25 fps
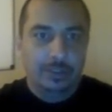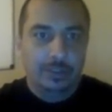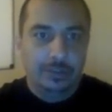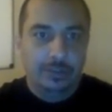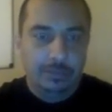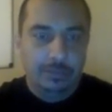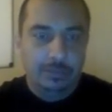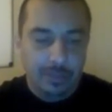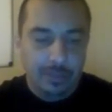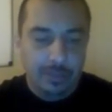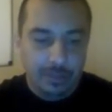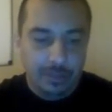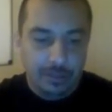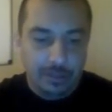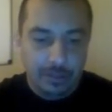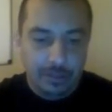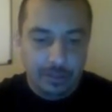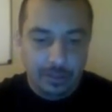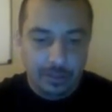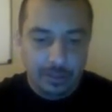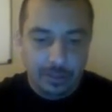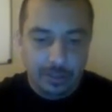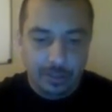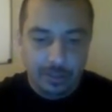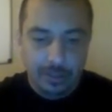
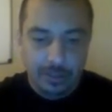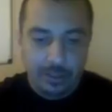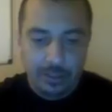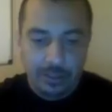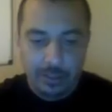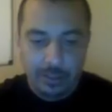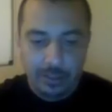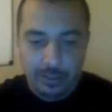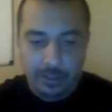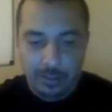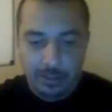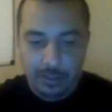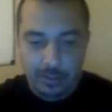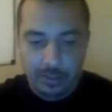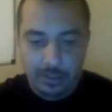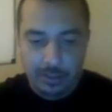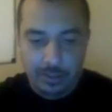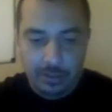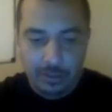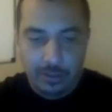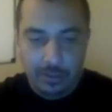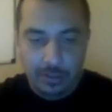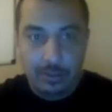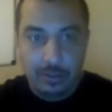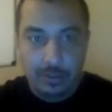Uberg
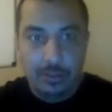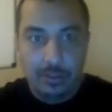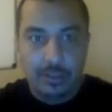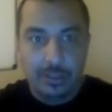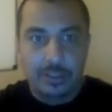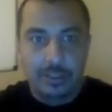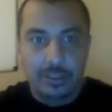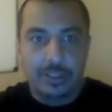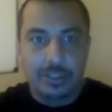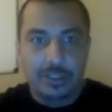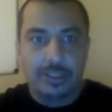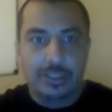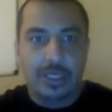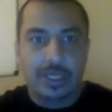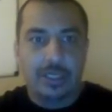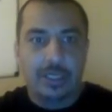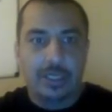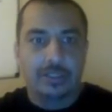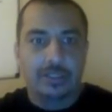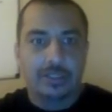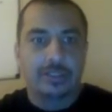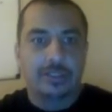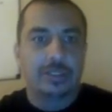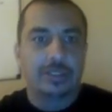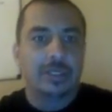
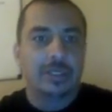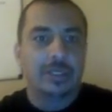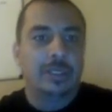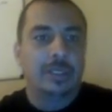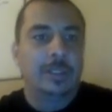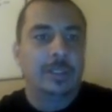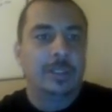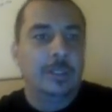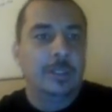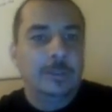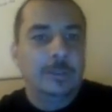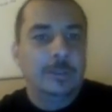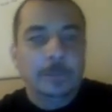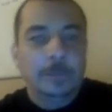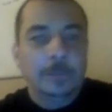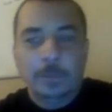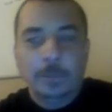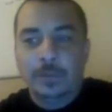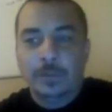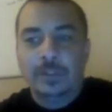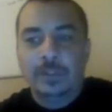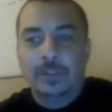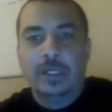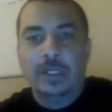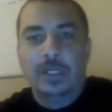suggest.
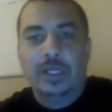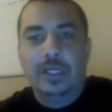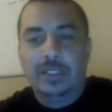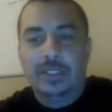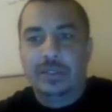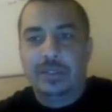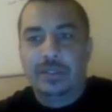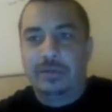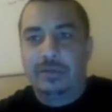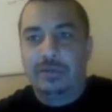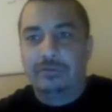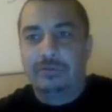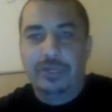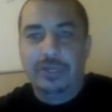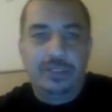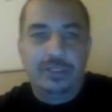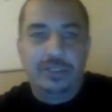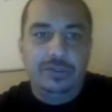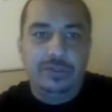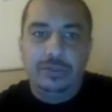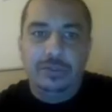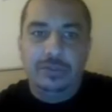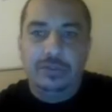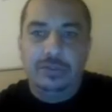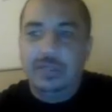This is a free
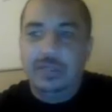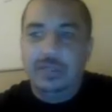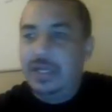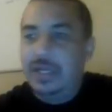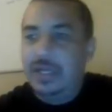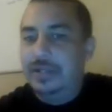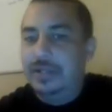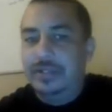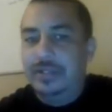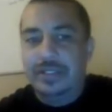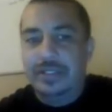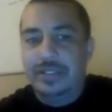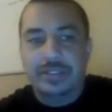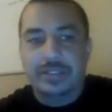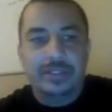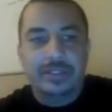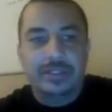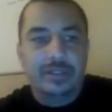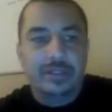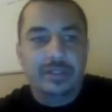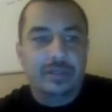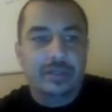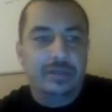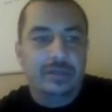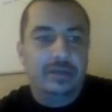tool.
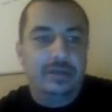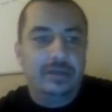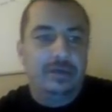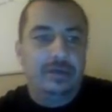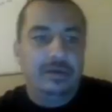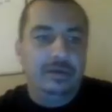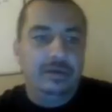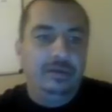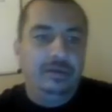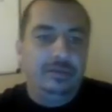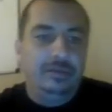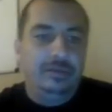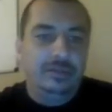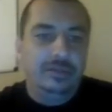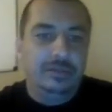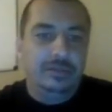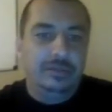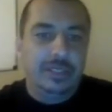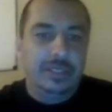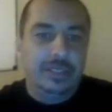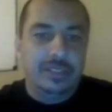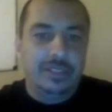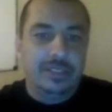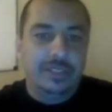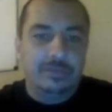This
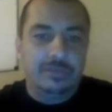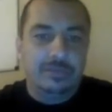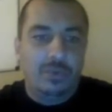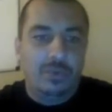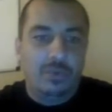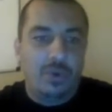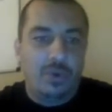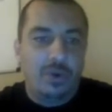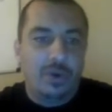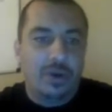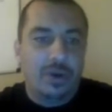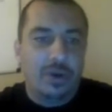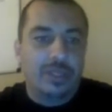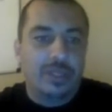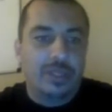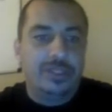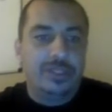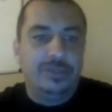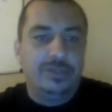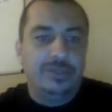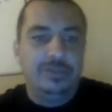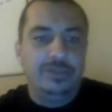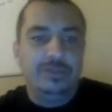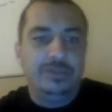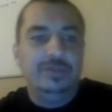tool is more
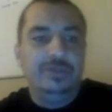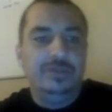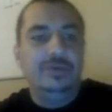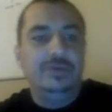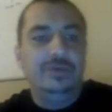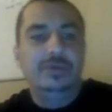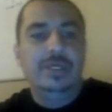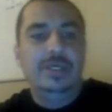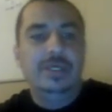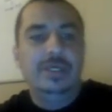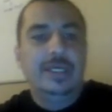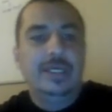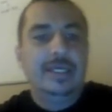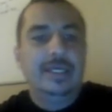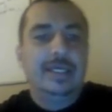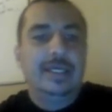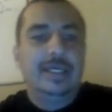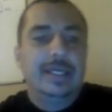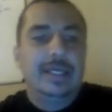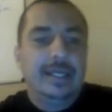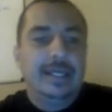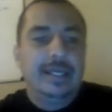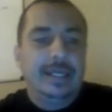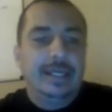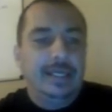to
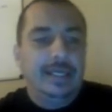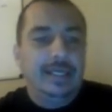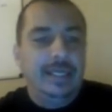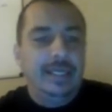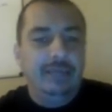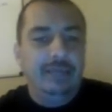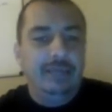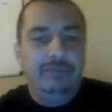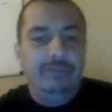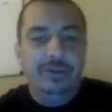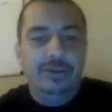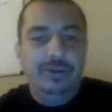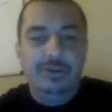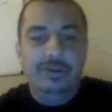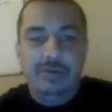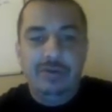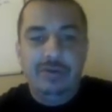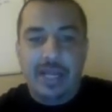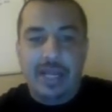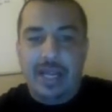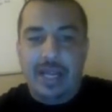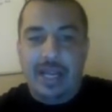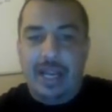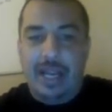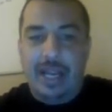give you
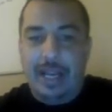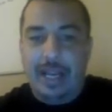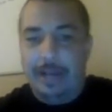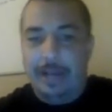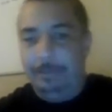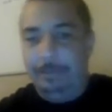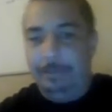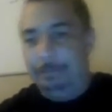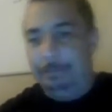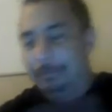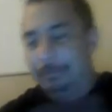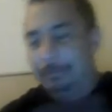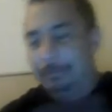a